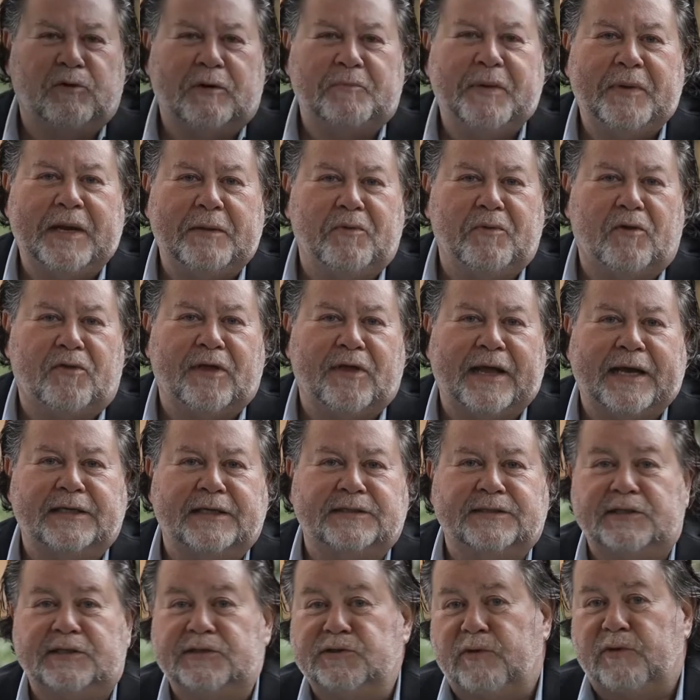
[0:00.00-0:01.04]
what people think
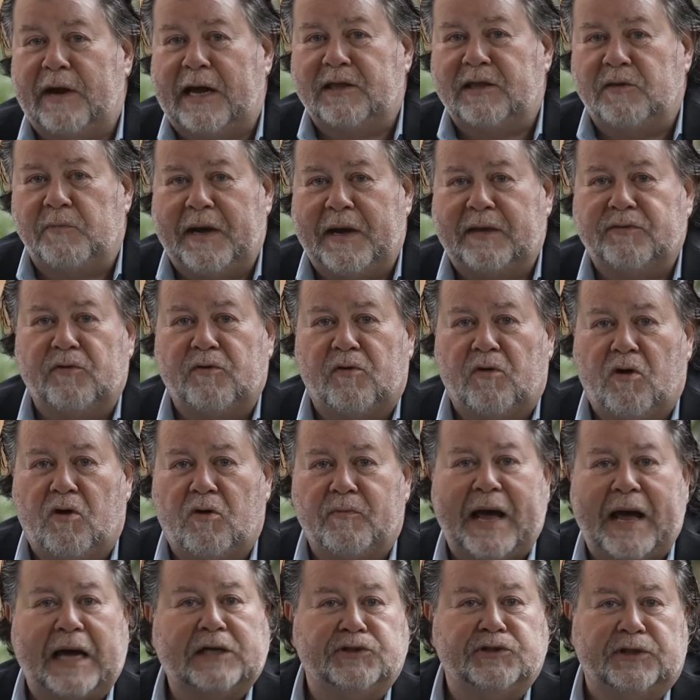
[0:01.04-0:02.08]
is a strength about their
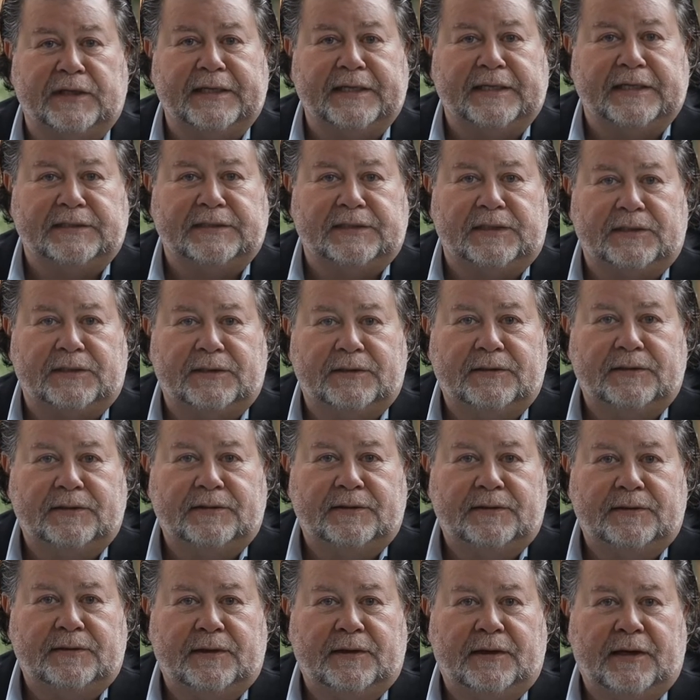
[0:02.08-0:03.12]
home actually isn't.
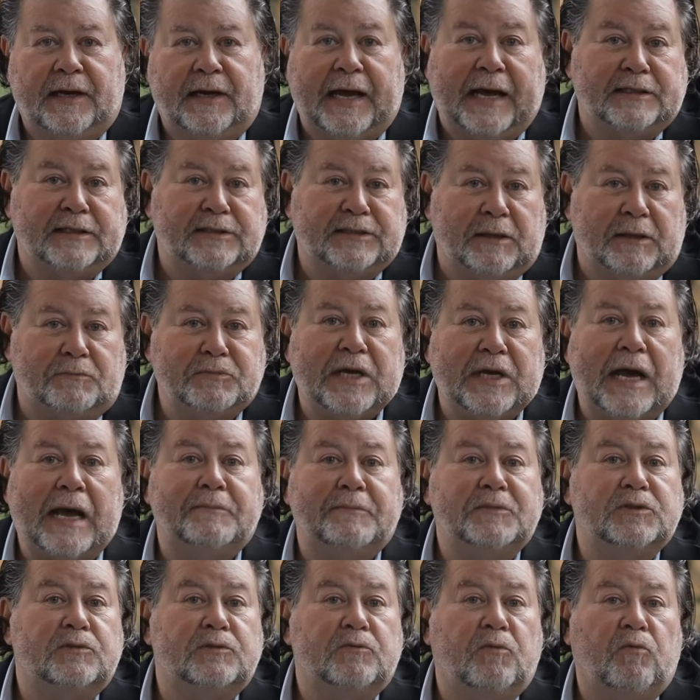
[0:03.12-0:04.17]
And
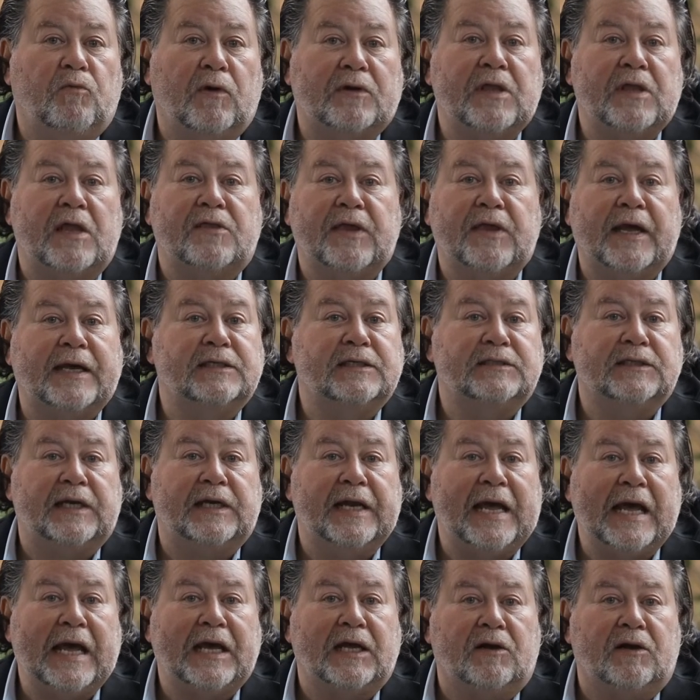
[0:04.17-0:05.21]
sometimes what they think is a
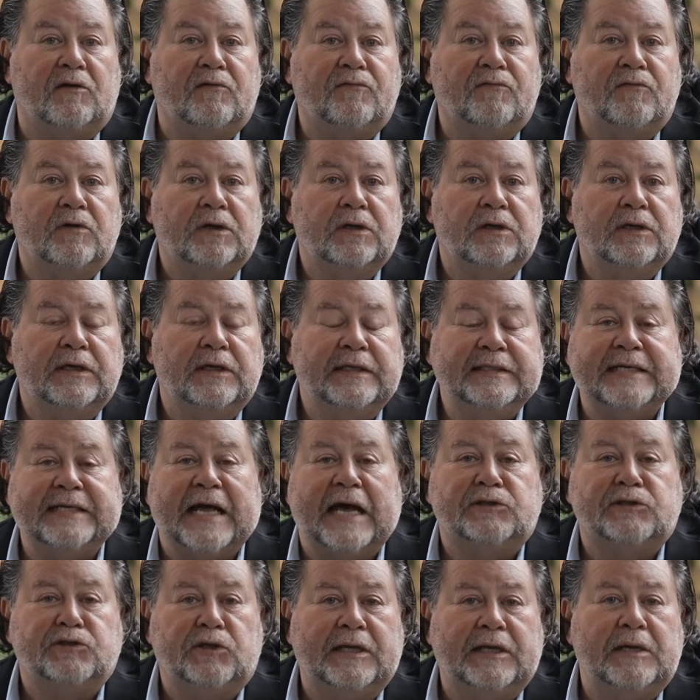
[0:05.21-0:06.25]
negative is
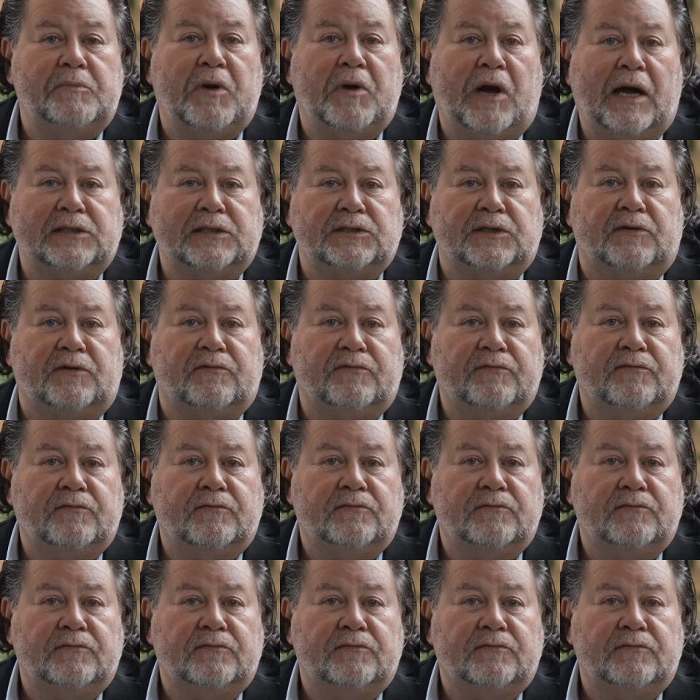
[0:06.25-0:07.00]
actually a positive.